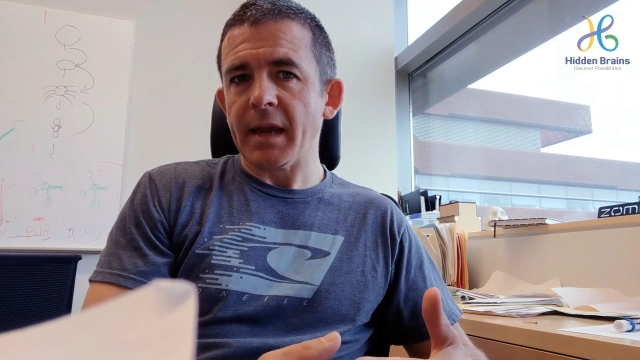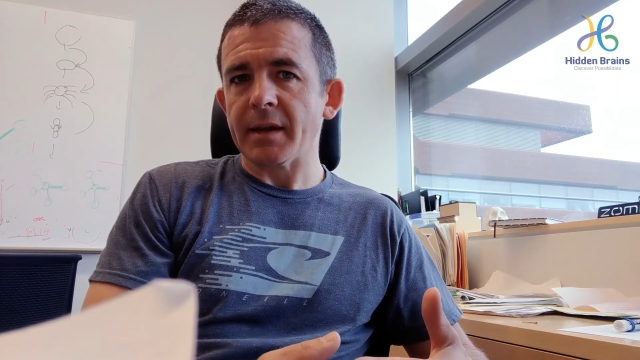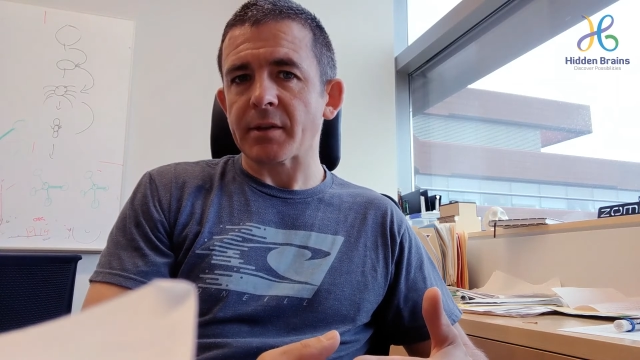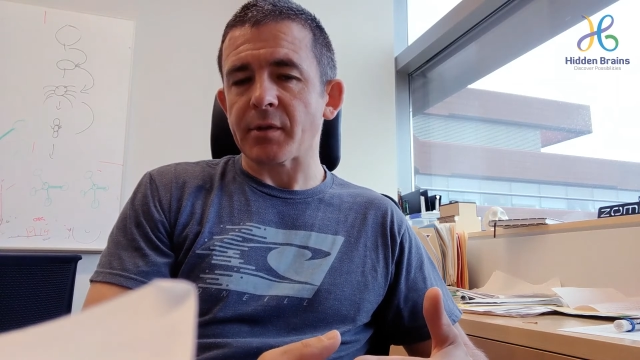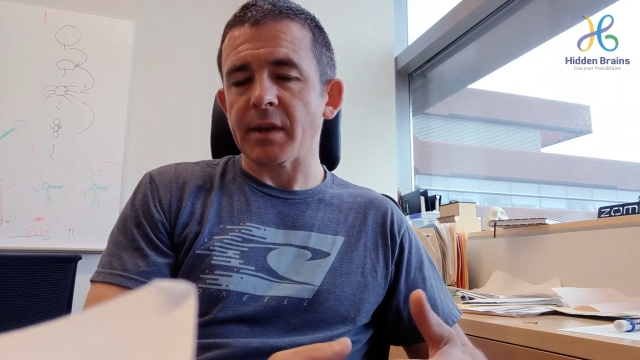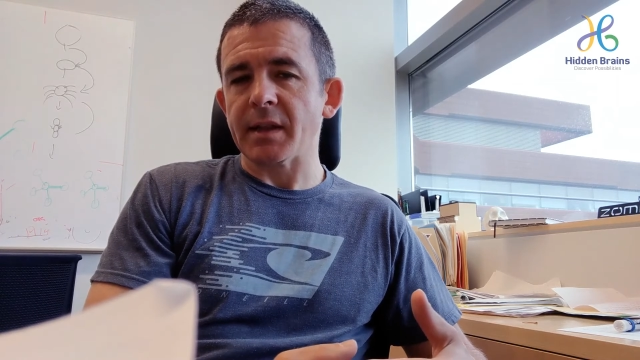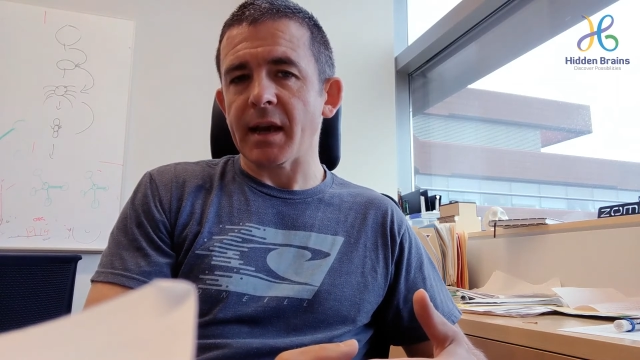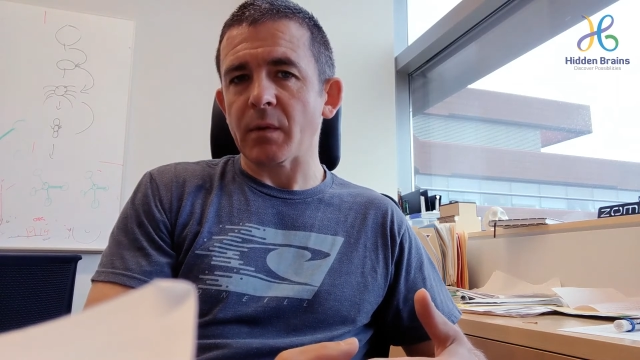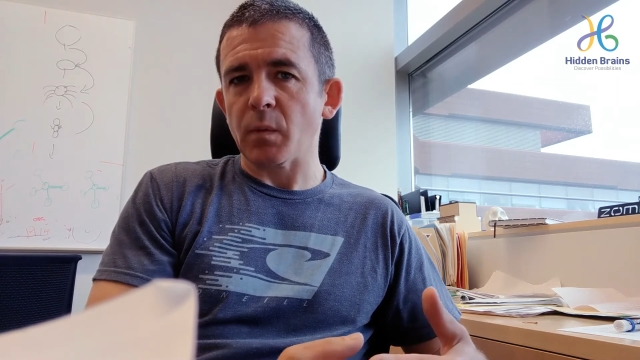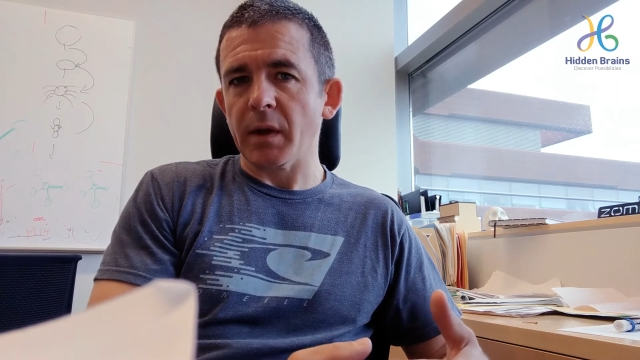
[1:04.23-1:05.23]
integrate
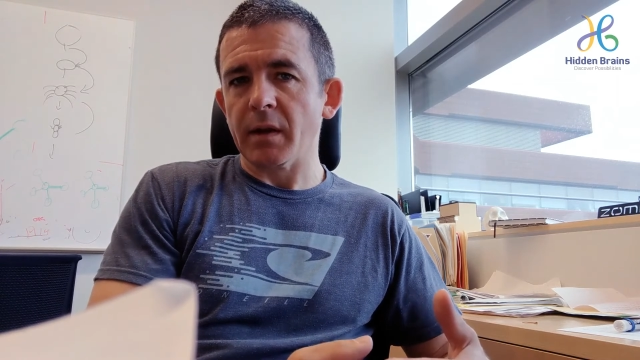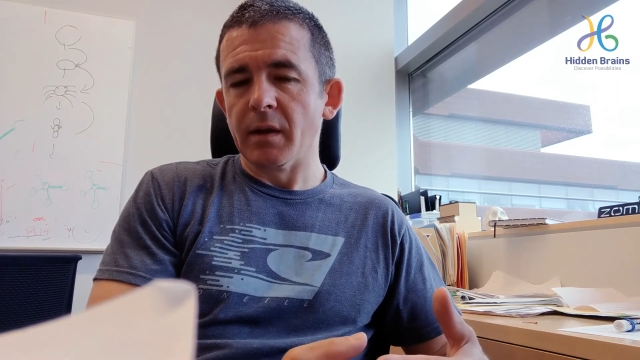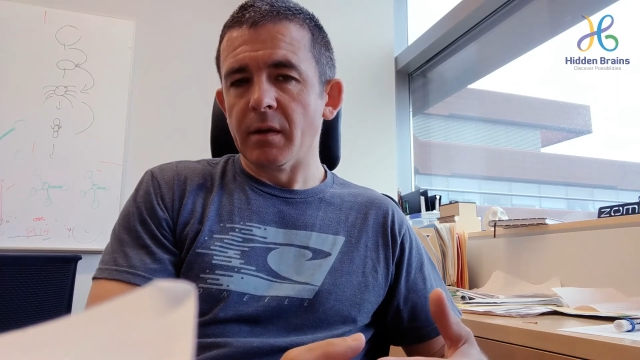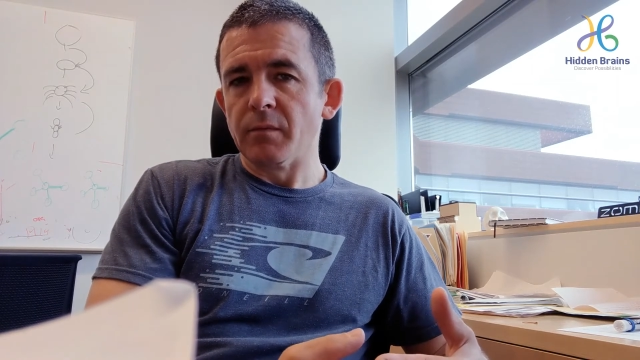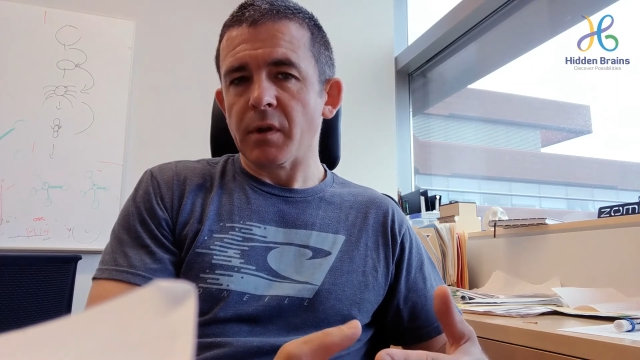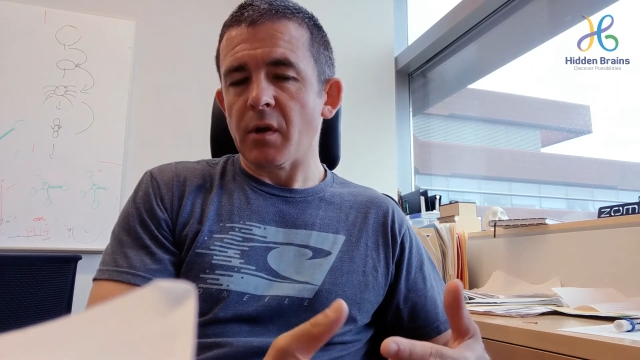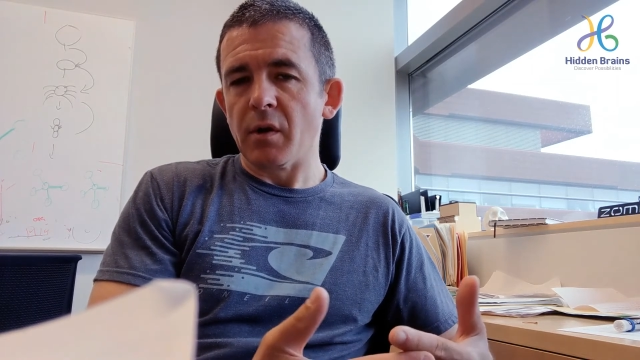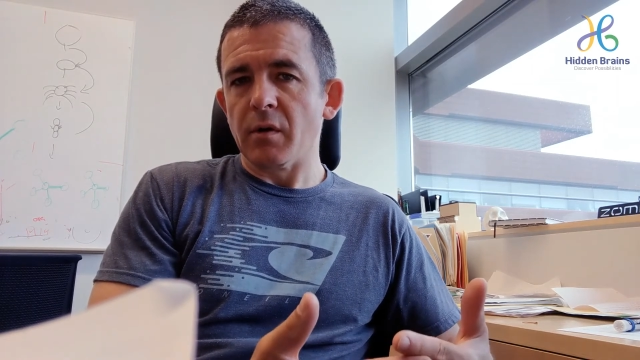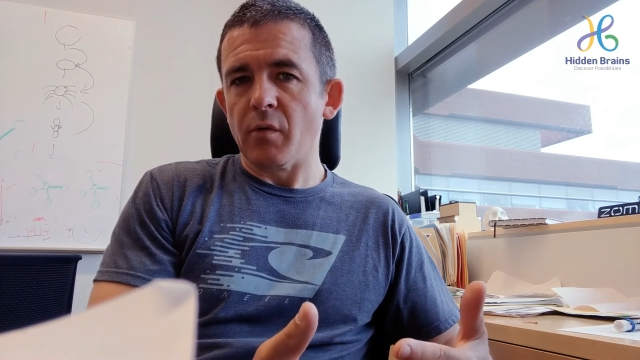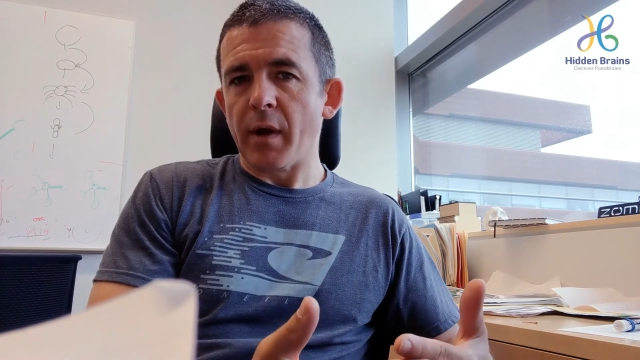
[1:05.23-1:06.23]
that with
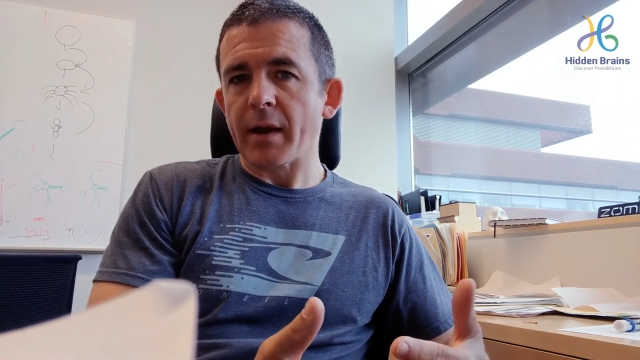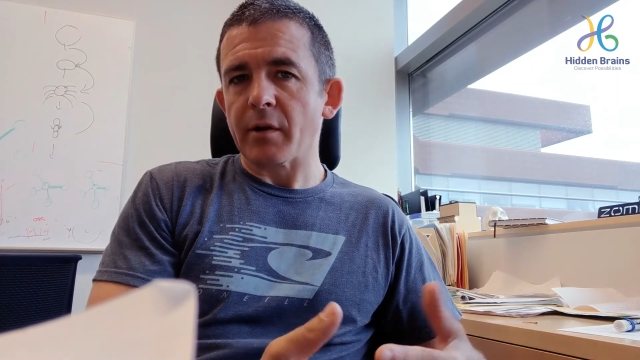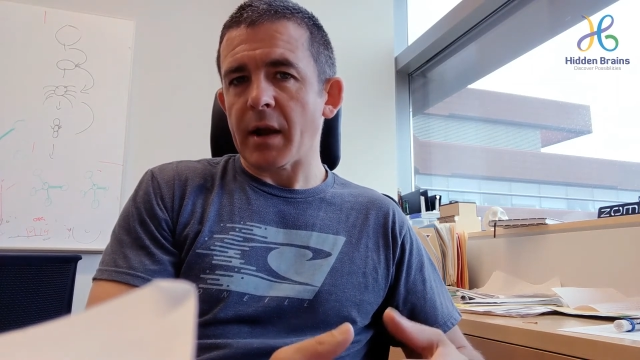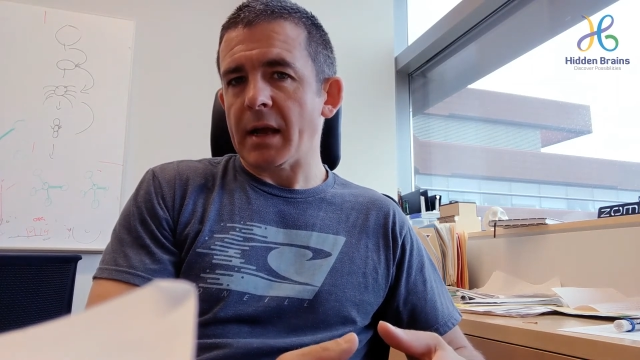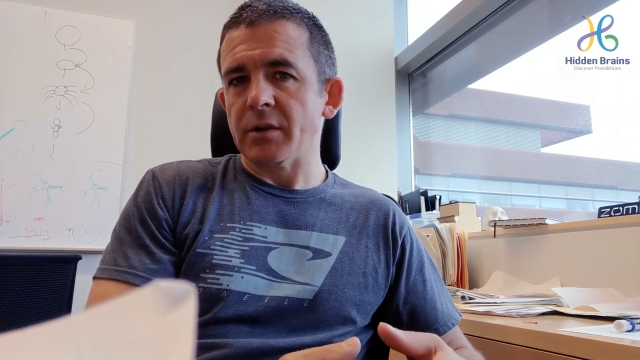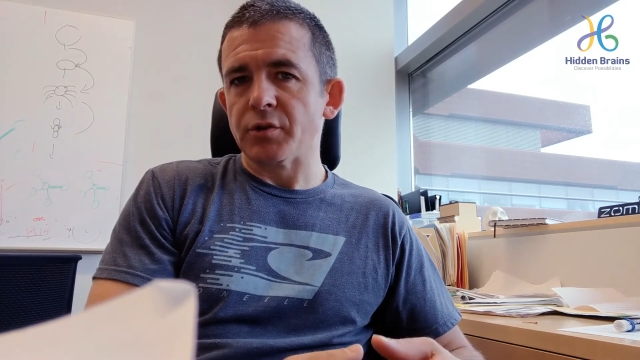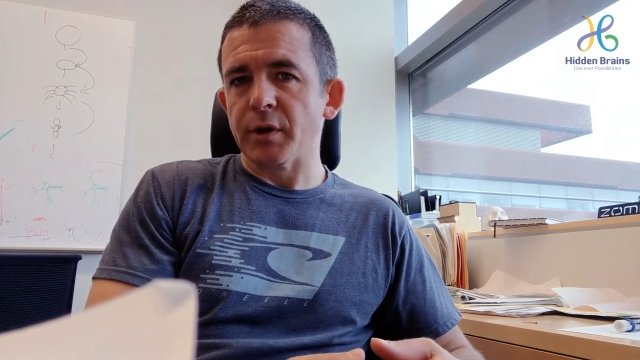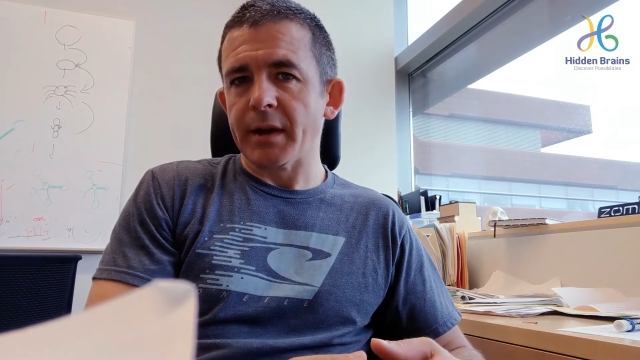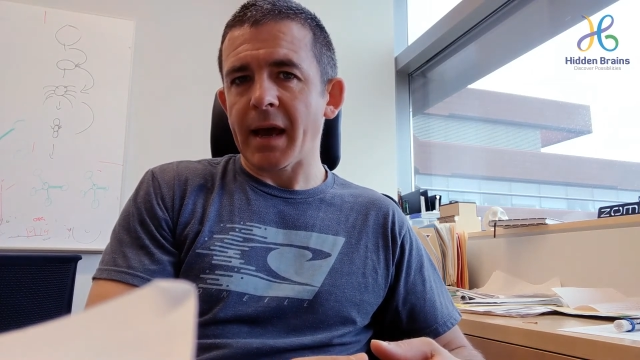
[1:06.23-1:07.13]
a regular Android